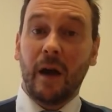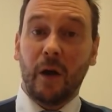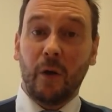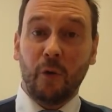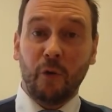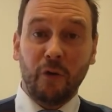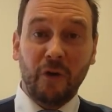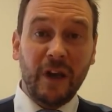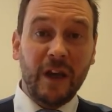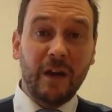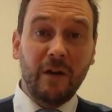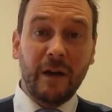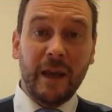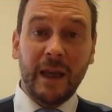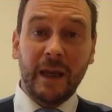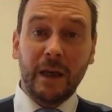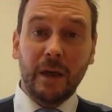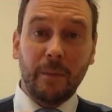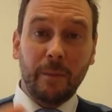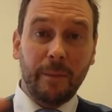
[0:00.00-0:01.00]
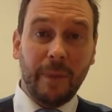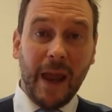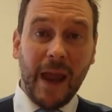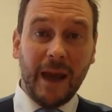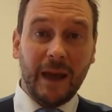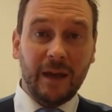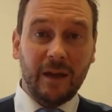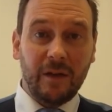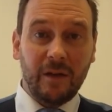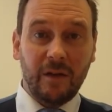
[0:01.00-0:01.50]
reeling
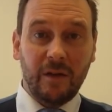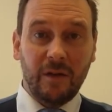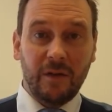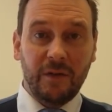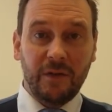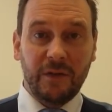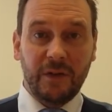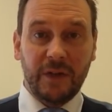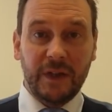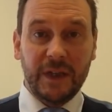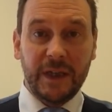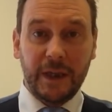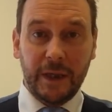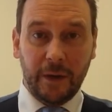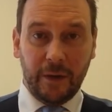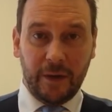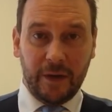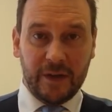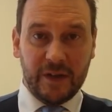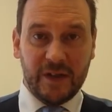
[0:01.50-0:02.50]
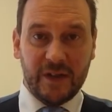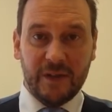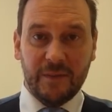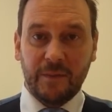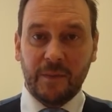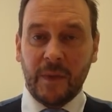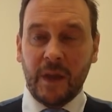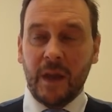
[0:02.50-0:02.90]
back the years.